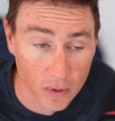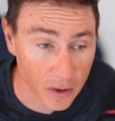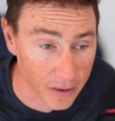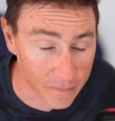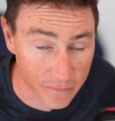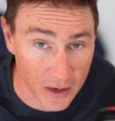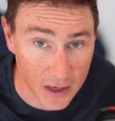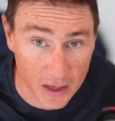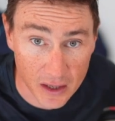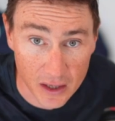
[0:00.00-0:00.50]

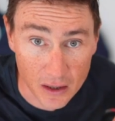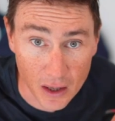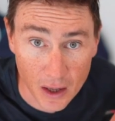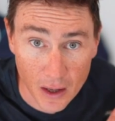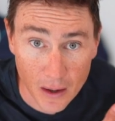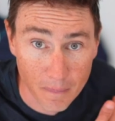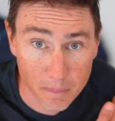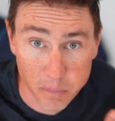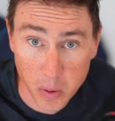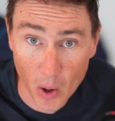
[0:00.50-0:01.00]
of any
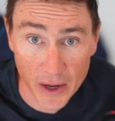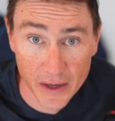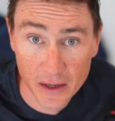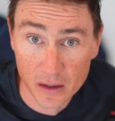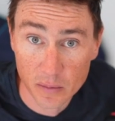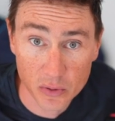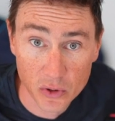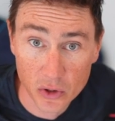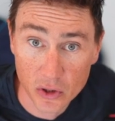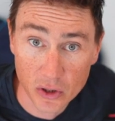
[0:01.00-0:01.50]
bike
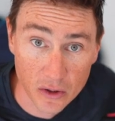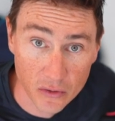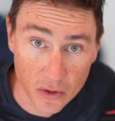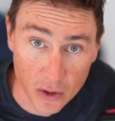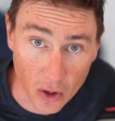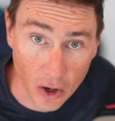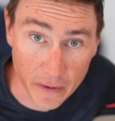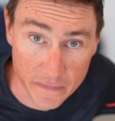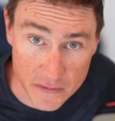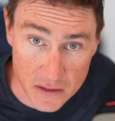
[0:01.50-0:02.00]
computer
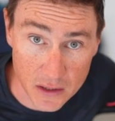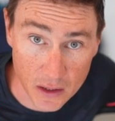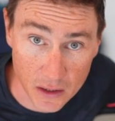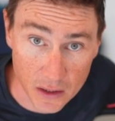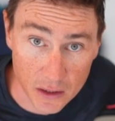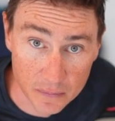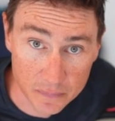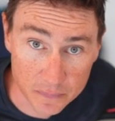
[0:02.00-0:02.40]
that I've seen.